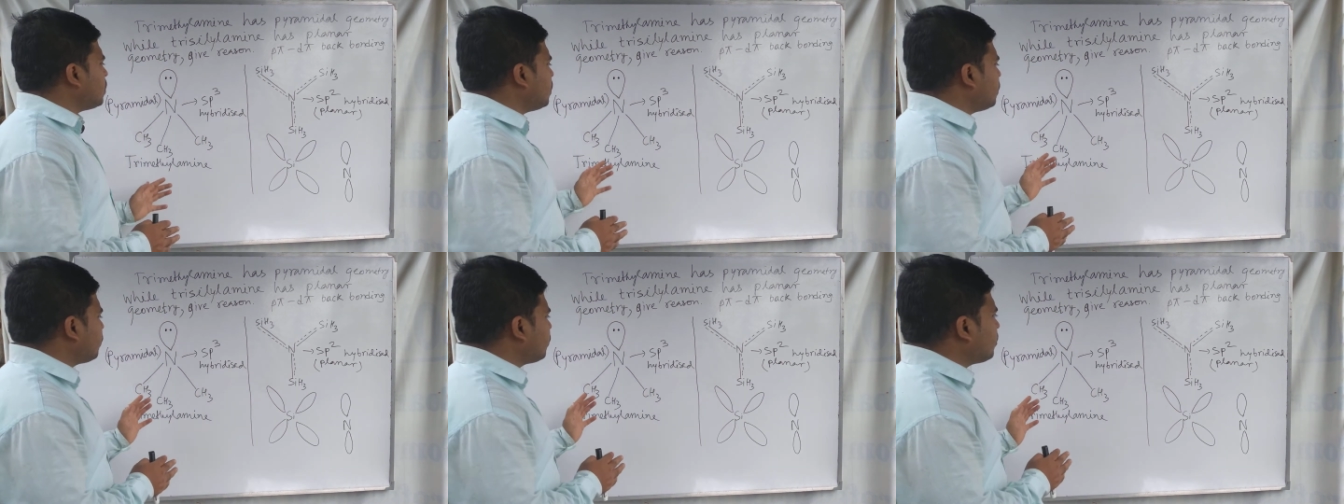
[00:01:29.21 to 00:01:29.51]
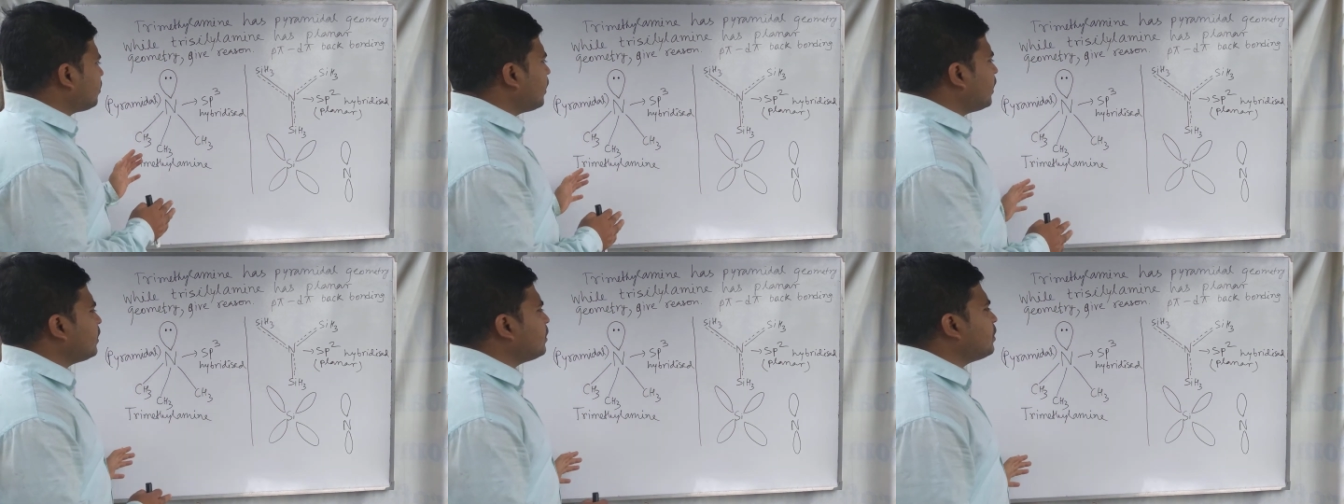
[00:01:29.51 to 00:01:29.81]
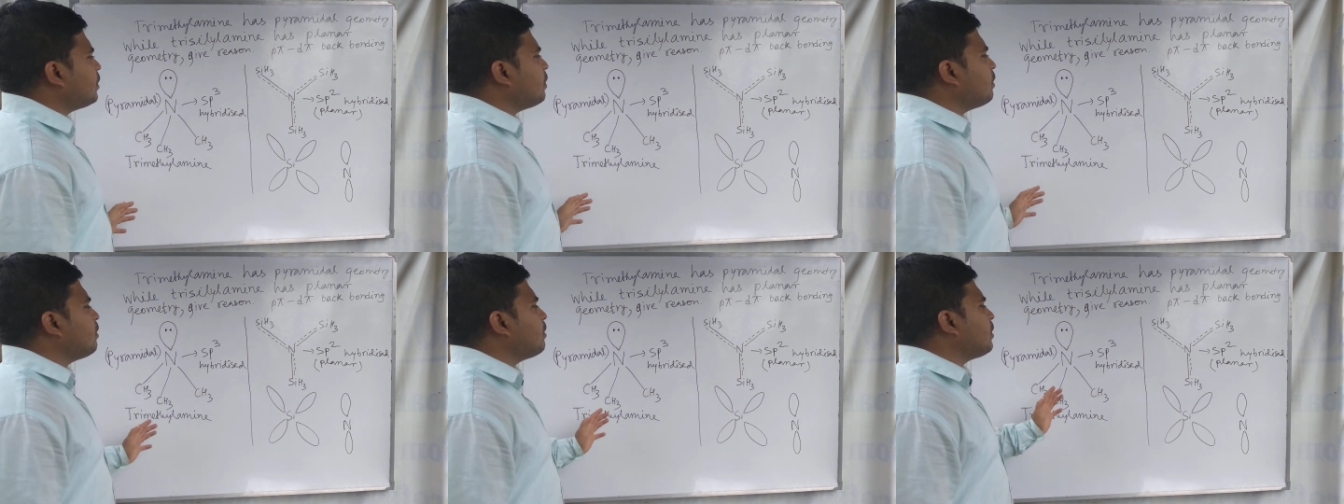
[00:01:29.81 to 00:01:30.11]
is
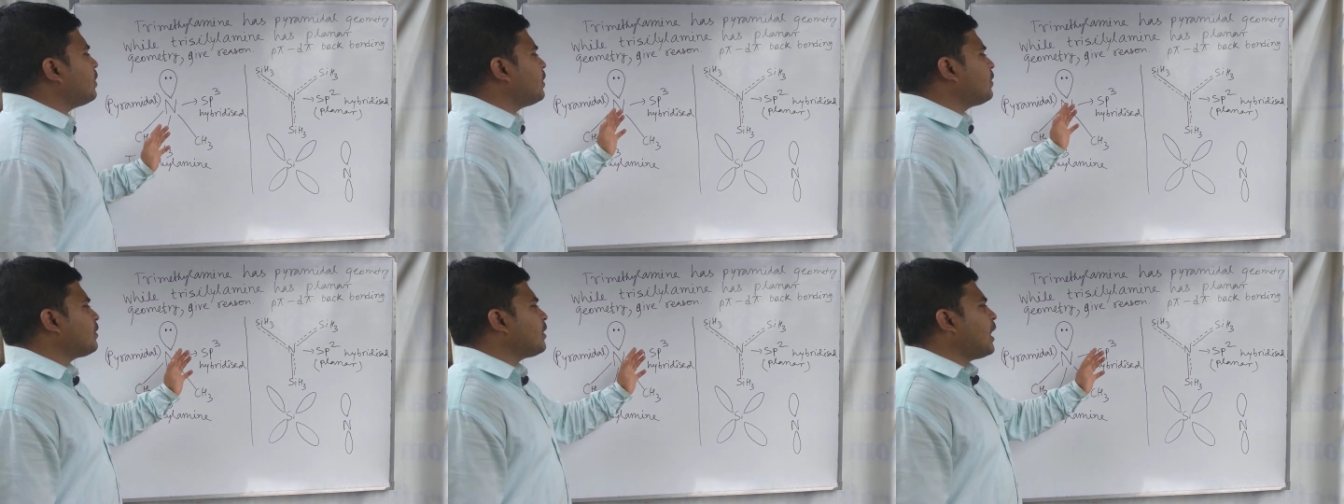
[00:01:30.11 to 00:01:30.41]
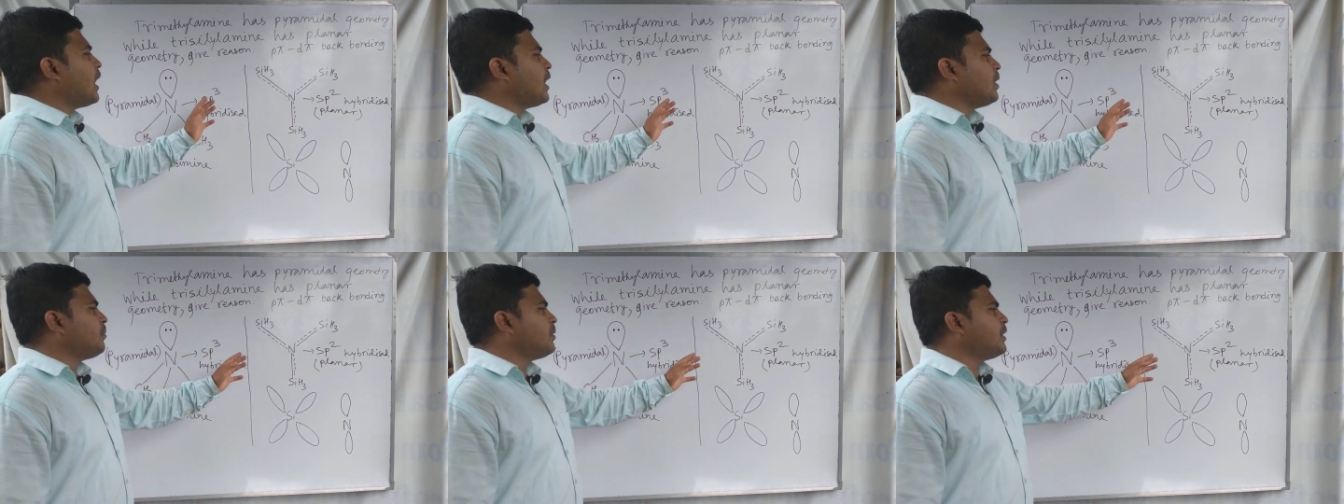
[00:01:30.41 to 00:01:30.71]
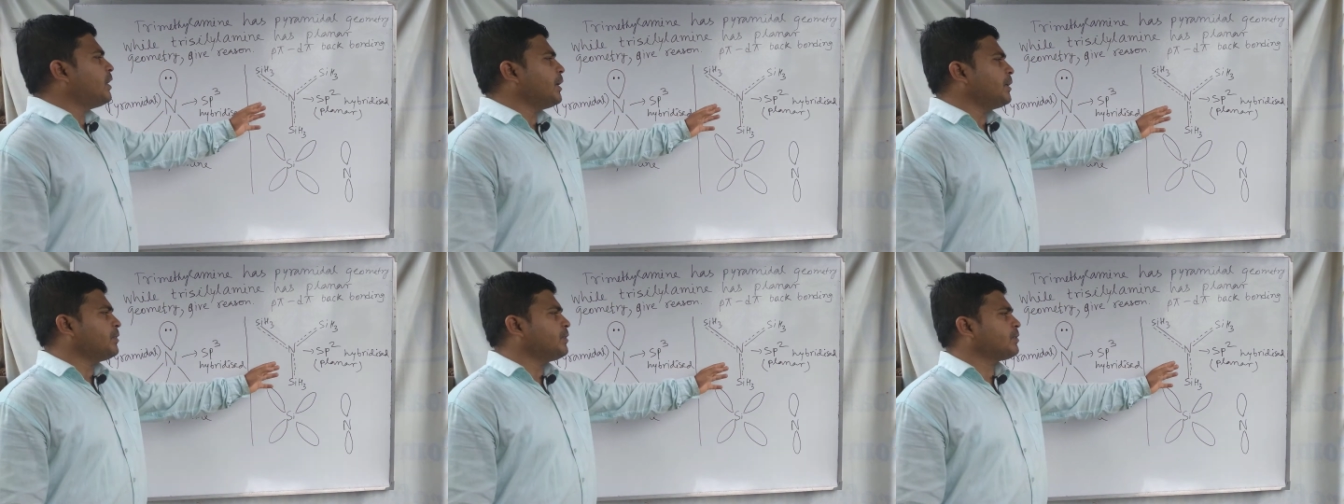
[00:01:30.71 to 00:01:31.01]
changing is
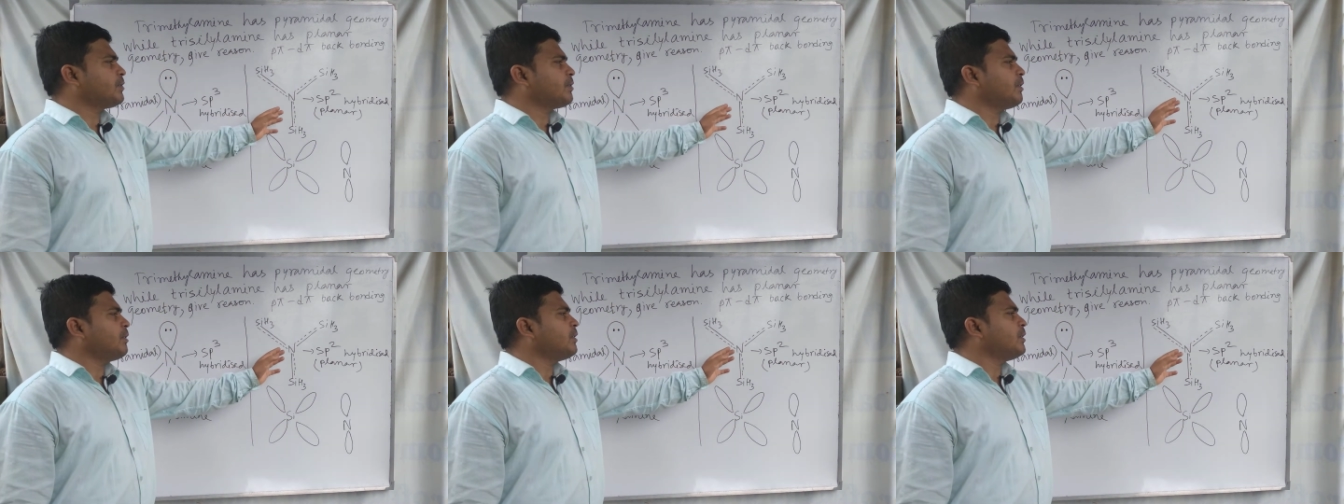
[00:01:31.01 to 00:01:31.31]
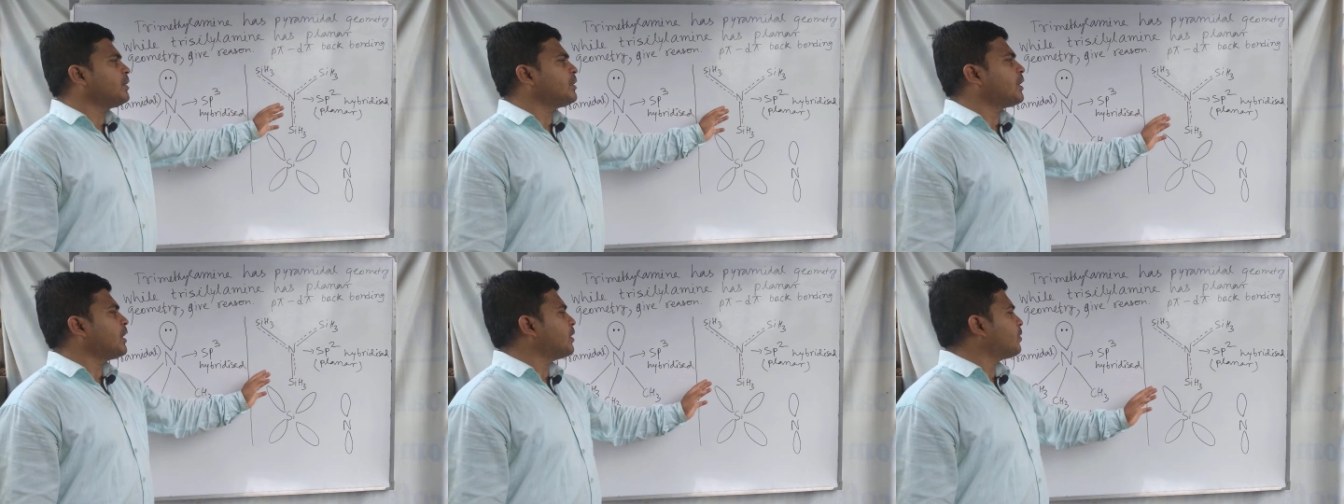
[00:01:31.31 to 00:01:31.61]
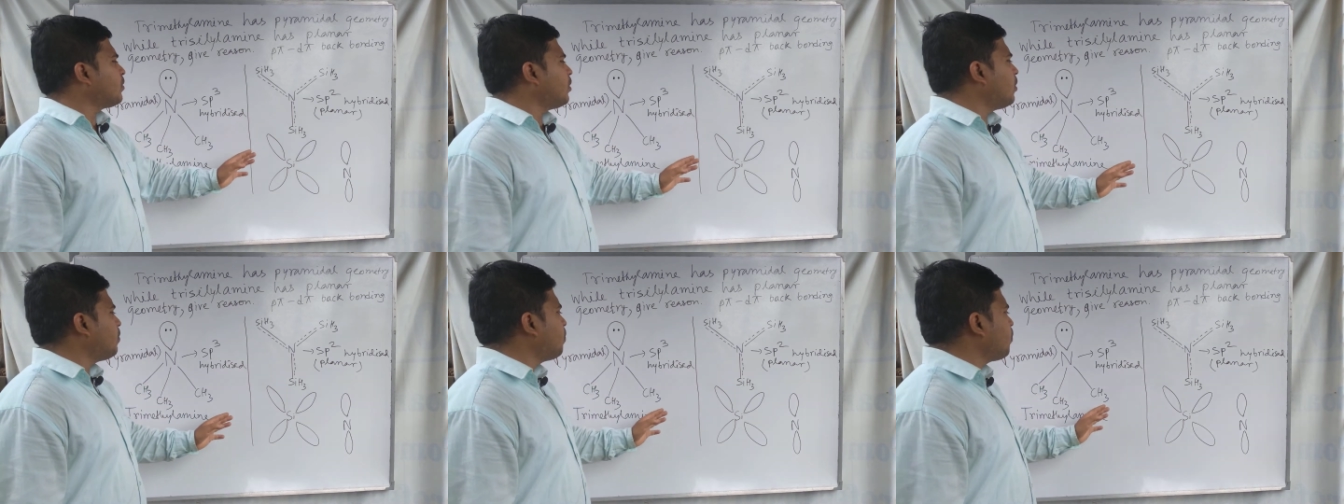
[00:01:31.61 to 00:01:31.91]
hybridization in
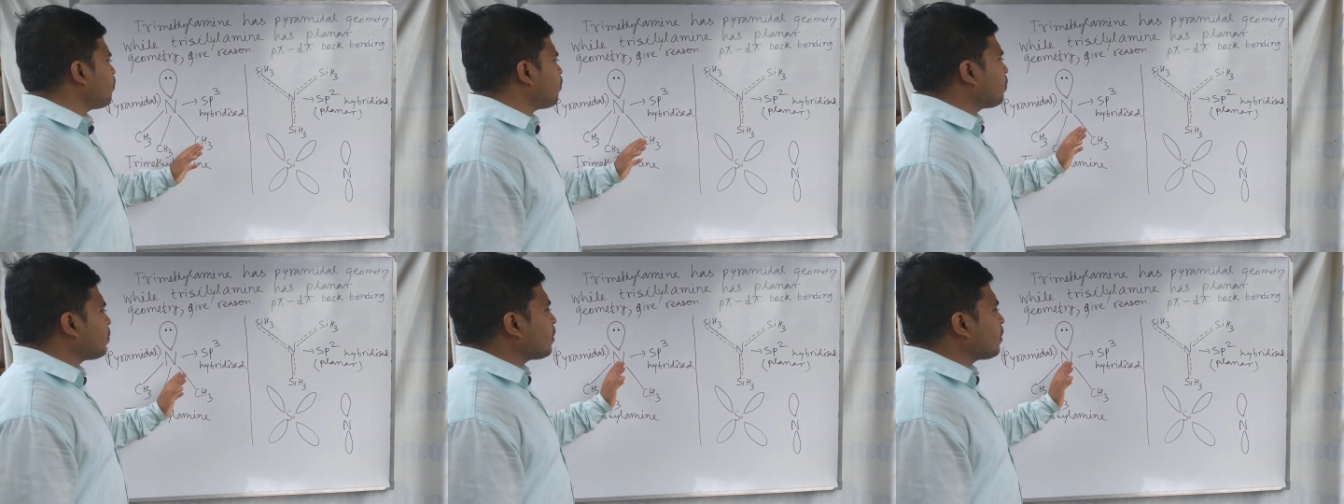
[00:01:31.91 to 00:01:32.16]
case of